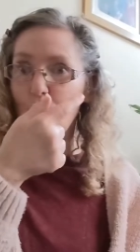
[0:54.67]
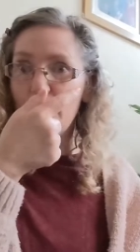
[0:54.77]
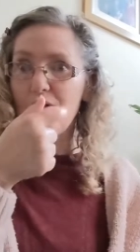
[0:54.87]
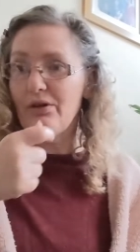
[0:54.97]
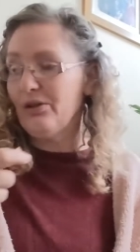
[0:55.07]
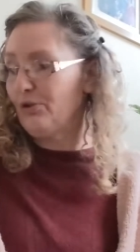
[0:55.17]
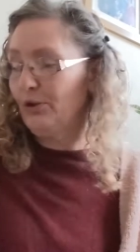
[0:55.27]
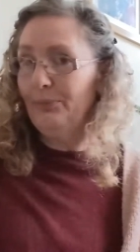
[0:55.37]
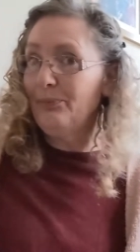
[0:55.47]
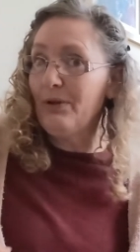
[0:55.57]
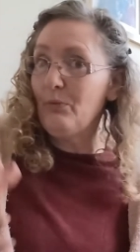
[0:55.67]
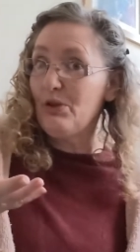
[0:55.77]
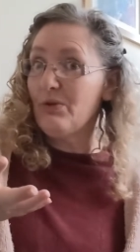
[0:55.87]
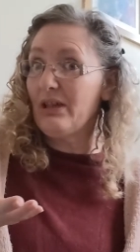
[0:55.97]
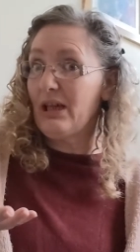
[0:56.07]
one knock at the door, which
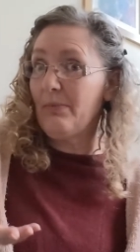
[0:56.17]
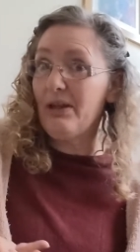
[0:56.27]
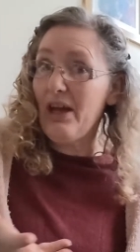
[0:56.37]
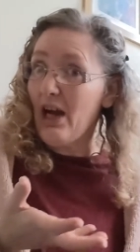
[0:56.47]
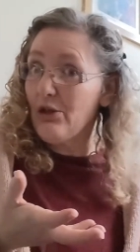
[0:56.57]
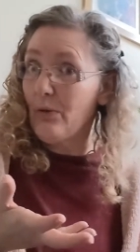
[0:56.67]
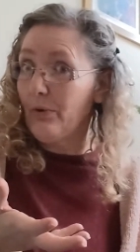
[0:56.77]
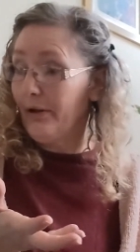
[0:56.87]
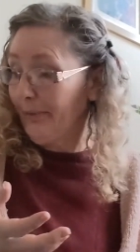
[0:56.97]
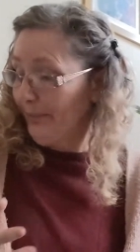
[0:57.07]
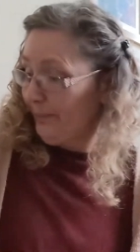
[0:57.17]
was a neighbour that I don't know.